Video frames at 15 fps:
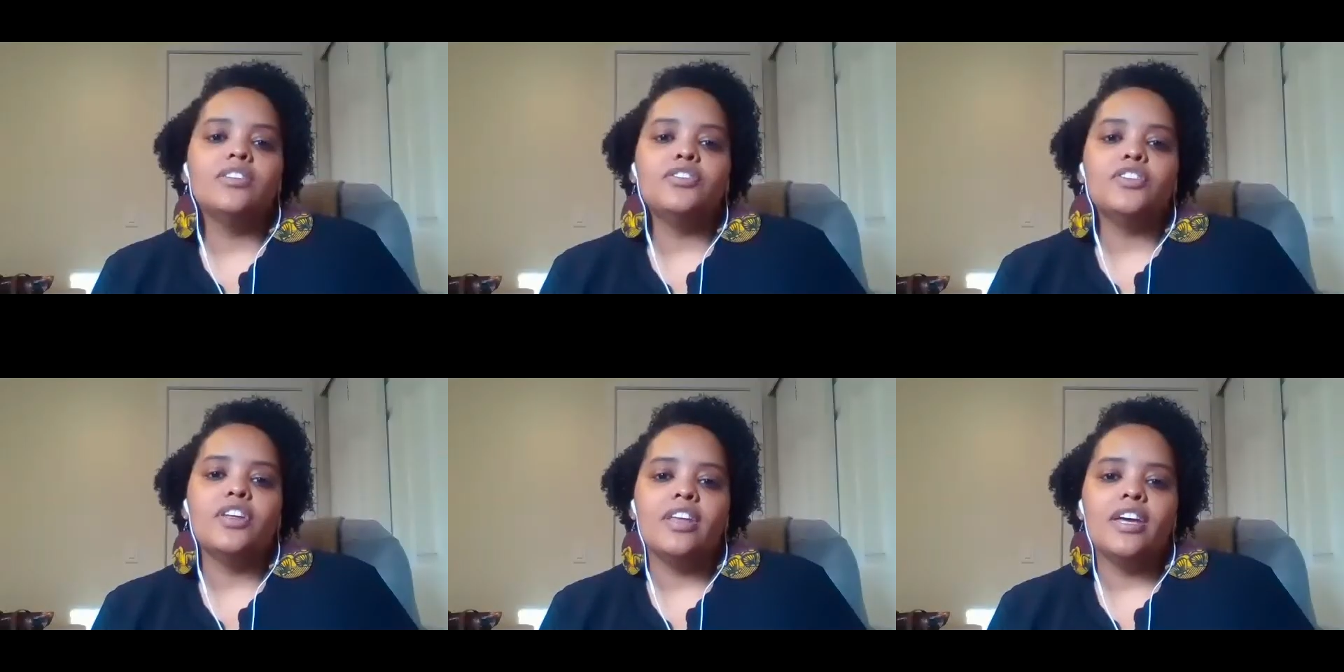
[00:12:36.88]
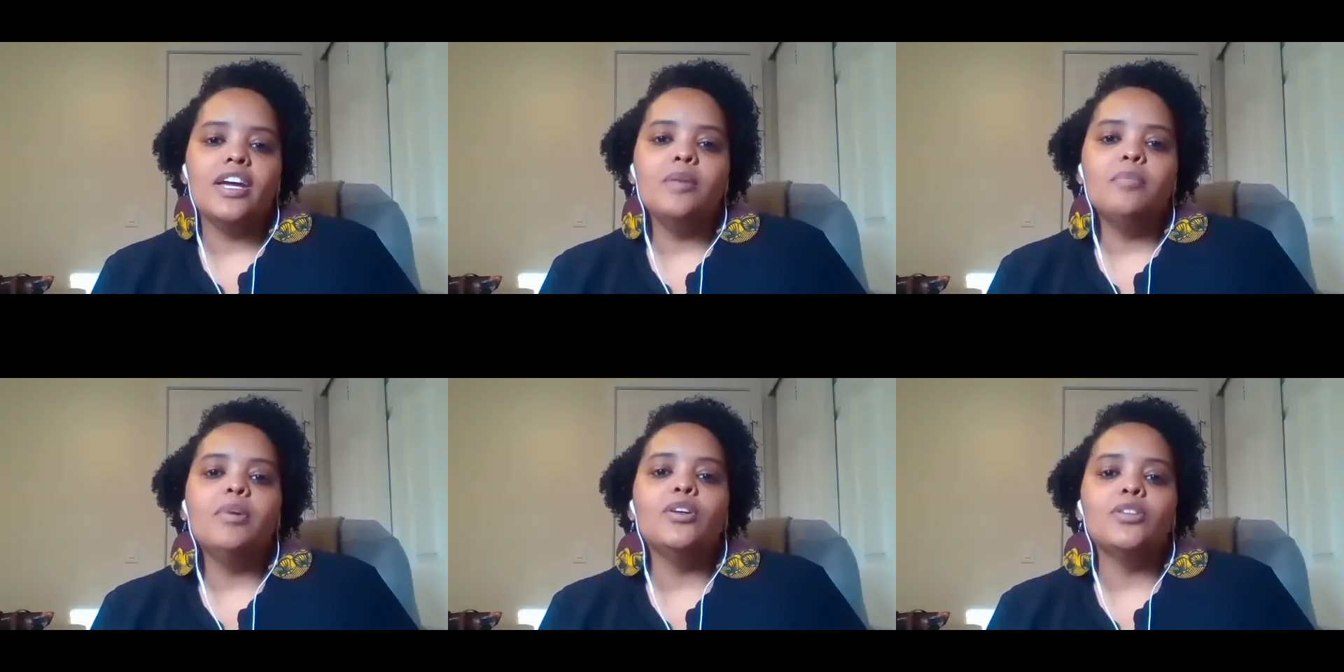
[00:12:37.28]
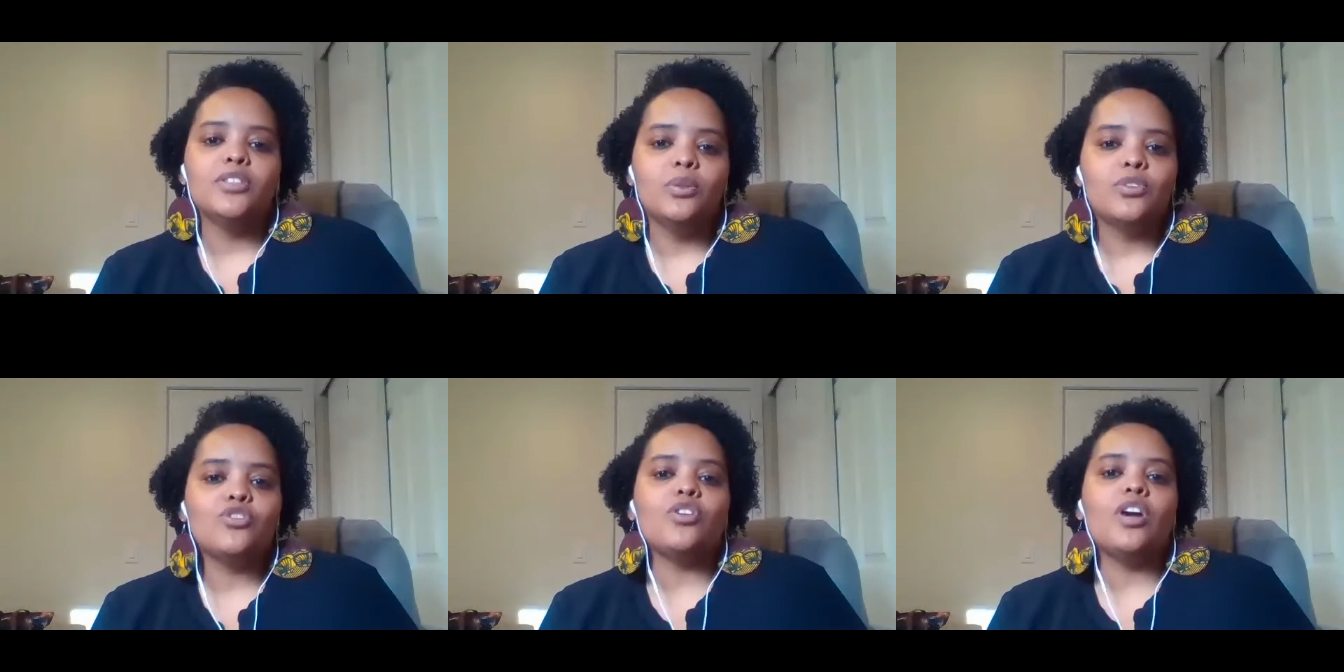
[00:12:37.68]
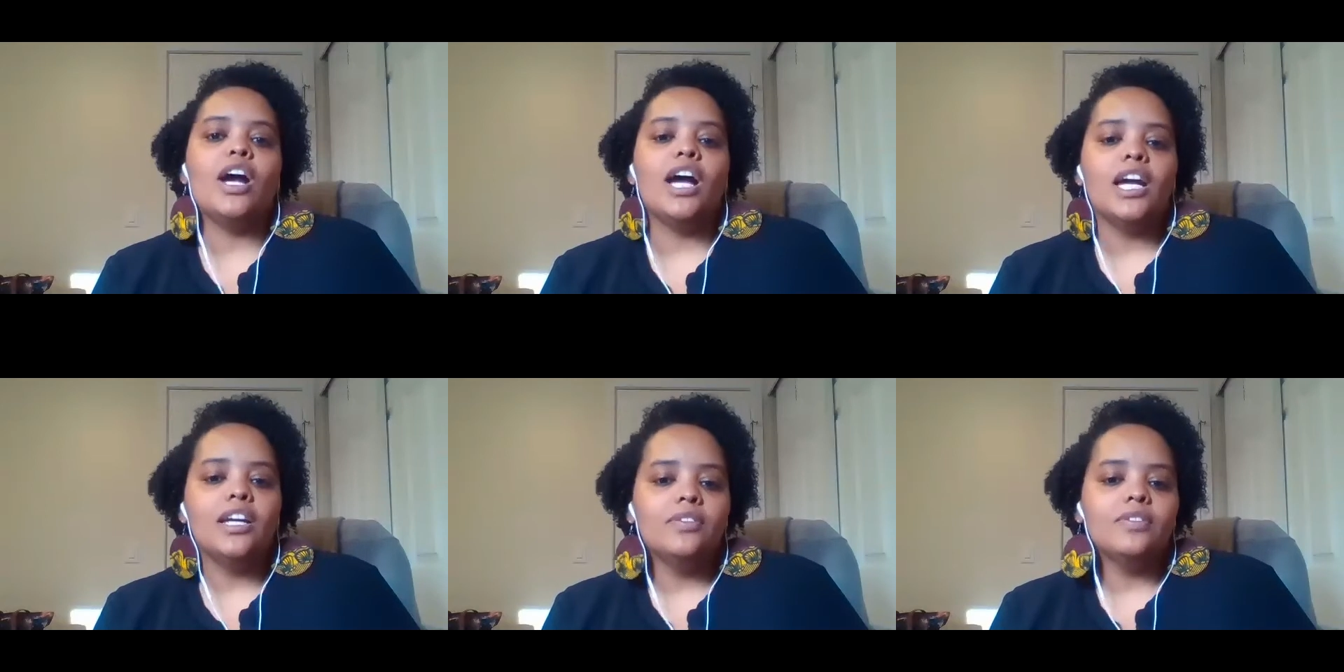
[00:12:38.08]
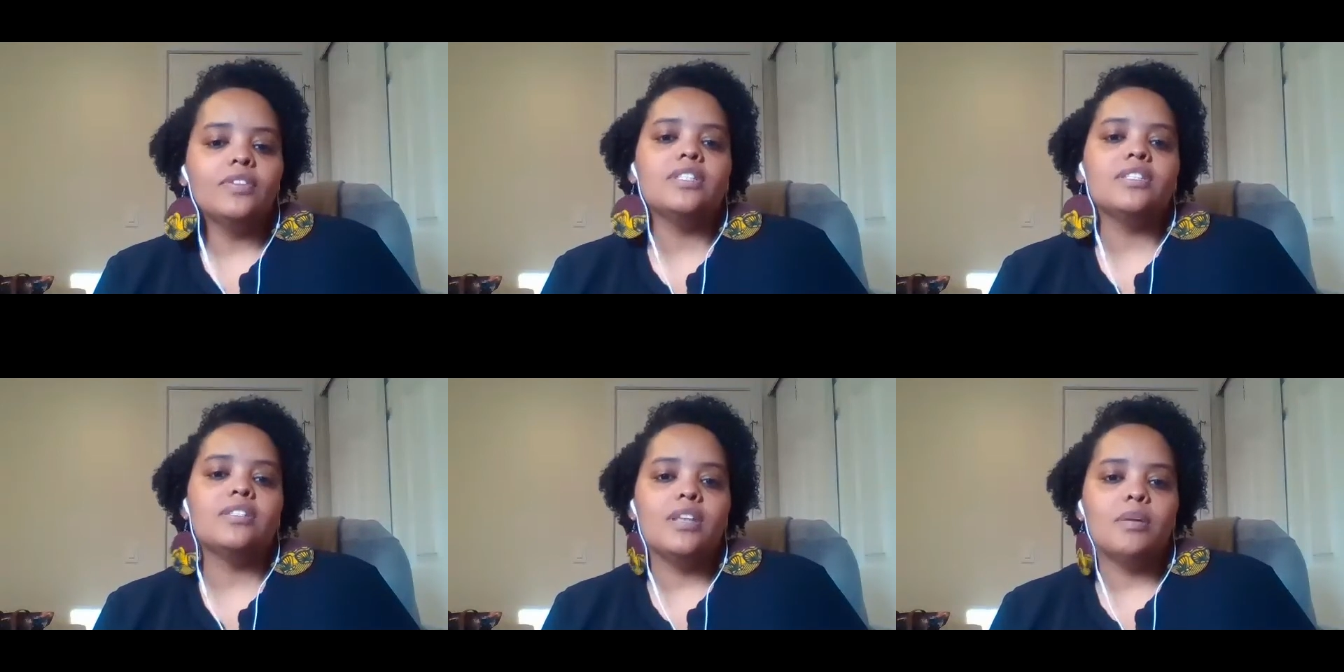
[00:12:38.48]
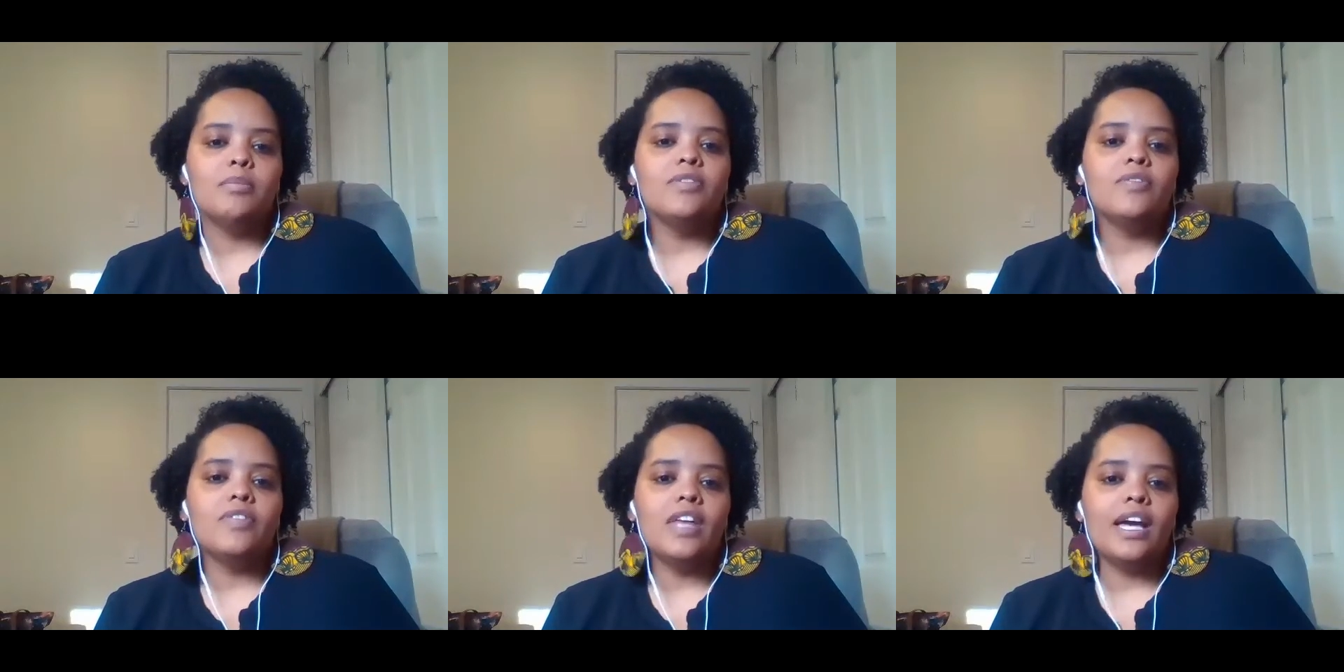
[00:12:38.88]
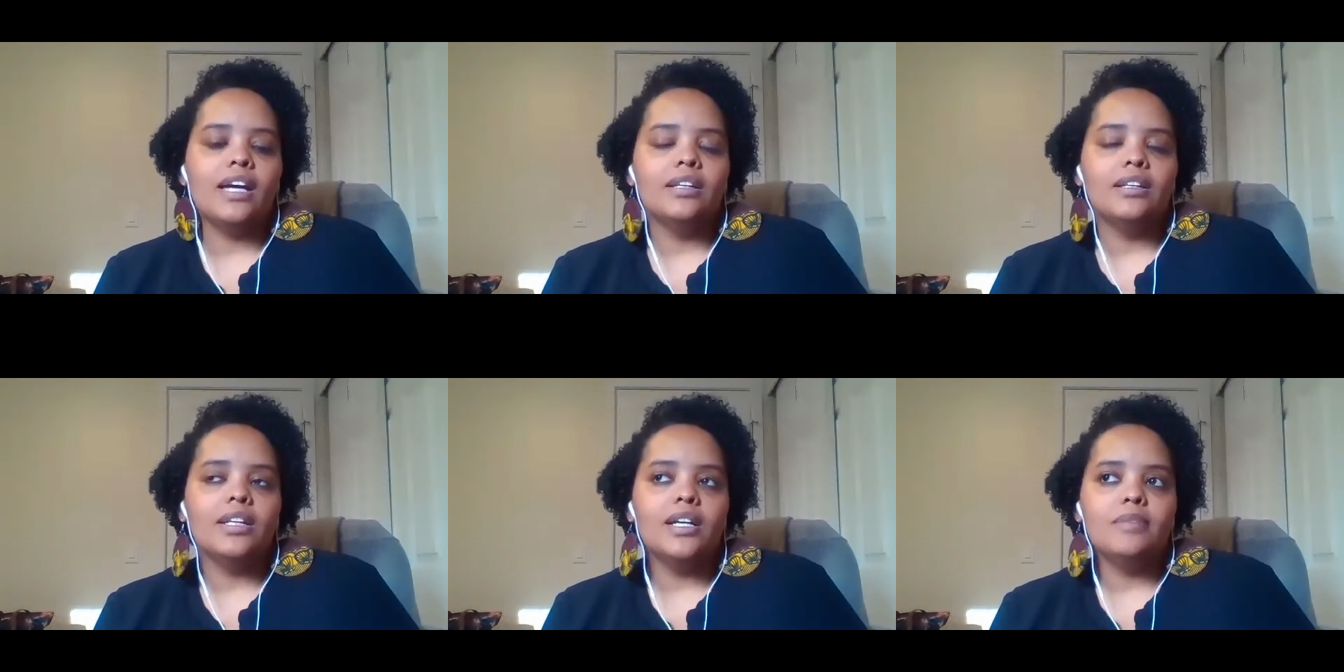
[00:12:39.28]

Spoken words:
for them also drives some of that,